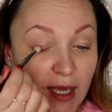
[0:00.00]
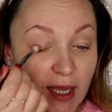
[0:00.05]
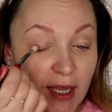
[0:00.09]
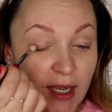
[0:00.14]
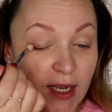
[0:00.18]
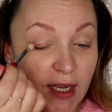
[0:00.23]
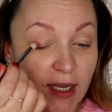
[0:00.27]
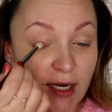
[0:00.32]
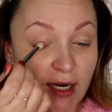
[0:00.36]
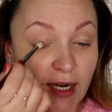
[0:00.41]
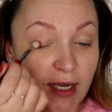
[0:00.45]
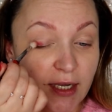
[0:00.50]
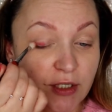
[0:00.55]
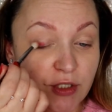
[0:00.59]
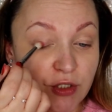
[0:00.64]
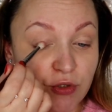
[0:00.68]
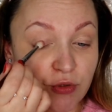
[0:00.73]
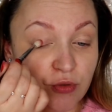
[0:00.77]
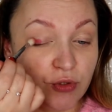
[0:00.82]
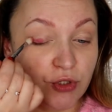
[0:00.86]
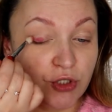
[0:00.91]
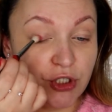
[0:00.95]
And I
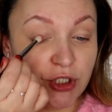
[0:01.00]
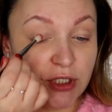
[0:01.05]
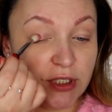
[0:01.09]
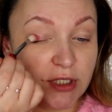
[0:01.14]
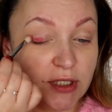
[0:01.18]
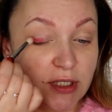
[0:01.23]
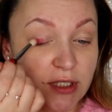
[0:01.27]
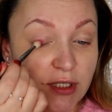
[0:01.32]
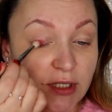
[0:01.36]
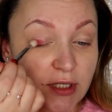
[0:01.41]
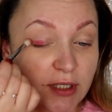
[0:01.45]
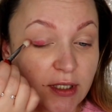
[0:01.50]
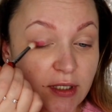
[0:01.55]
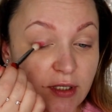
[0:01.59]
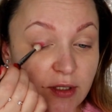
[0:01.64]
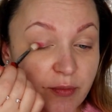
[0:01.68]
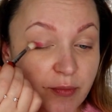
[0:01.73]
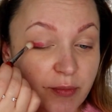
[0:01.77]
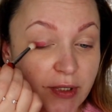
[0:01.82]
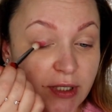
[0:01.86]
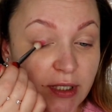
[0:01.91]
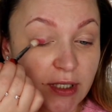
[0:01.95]
took just a
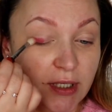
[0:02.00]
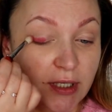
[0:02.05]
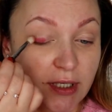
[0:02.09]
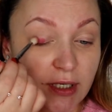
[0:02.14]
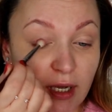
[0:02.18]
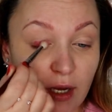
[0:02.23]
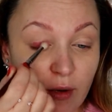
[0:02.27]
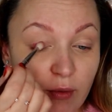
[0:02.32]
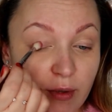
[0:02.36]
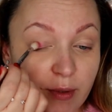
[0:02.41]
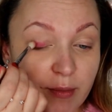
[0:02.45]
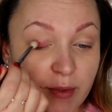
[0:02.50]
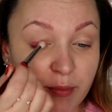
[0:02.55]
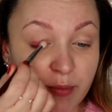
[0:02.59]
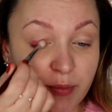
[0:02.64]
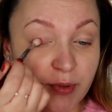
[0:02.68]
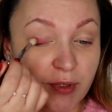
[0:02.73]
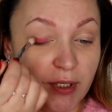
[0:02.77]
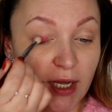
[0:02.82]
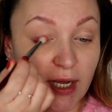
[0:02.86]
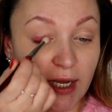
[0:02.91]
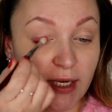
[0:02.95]
little bit, and now I'm
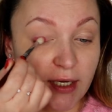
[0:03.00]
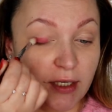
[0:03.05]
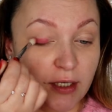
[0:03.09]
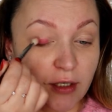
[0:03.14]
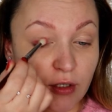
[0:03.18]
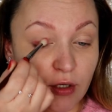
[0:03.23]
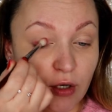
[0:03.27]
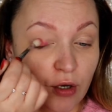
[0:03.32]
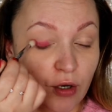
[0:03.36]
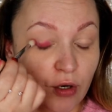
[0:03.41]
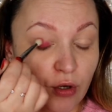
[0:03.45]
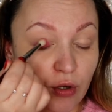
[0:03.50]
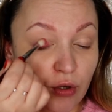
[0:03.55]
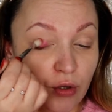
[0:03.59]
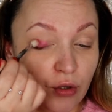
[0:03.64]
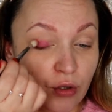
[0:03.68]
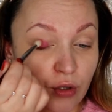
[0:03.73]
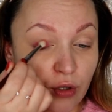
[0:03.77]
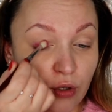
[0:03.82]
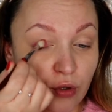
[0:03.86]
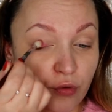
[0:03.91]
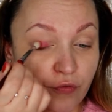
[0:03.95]
applying it
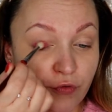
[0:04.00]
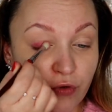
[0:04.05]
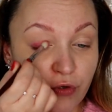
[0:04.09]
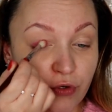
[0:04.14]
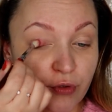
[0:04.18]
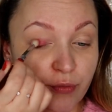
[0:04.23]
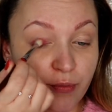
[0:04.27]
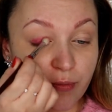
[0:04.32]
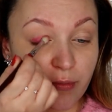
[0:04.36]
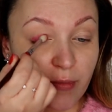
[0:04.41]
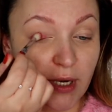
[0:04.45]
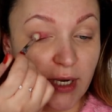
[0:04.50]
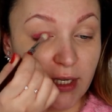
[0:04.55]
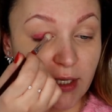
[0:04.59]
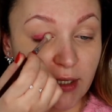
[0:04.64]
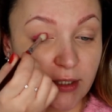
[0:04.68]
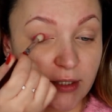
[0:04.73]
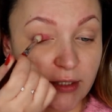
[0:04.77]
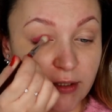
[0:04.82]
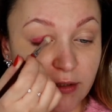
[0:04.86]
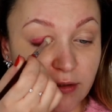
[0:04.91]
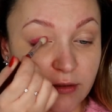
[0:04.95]
all over my
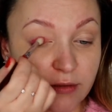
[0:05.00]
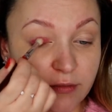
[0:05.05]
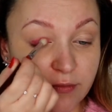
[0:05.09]
lid,